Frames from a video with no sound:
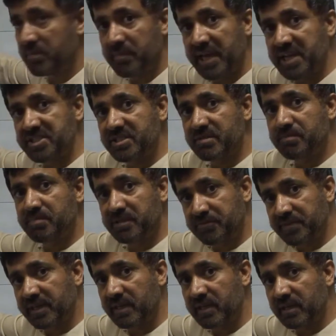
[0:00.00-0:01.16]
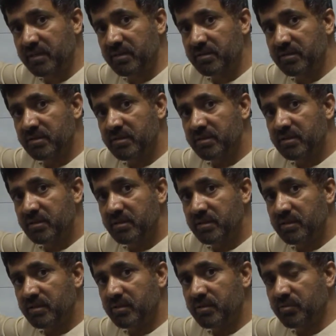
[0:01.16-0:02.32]
be matched perfectly
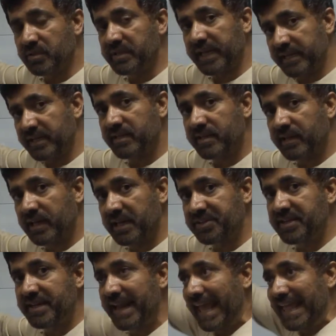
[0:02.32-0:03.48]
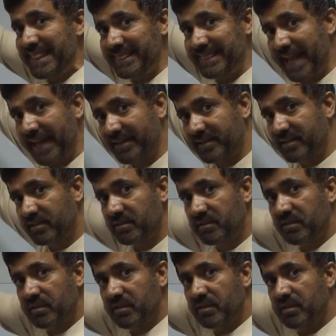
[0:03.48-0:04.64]
with any other collection in that
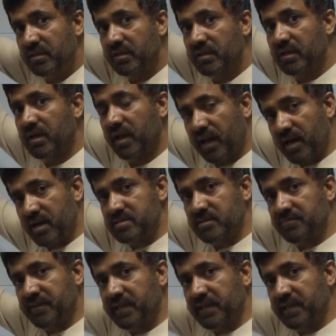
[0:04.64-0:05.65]
class of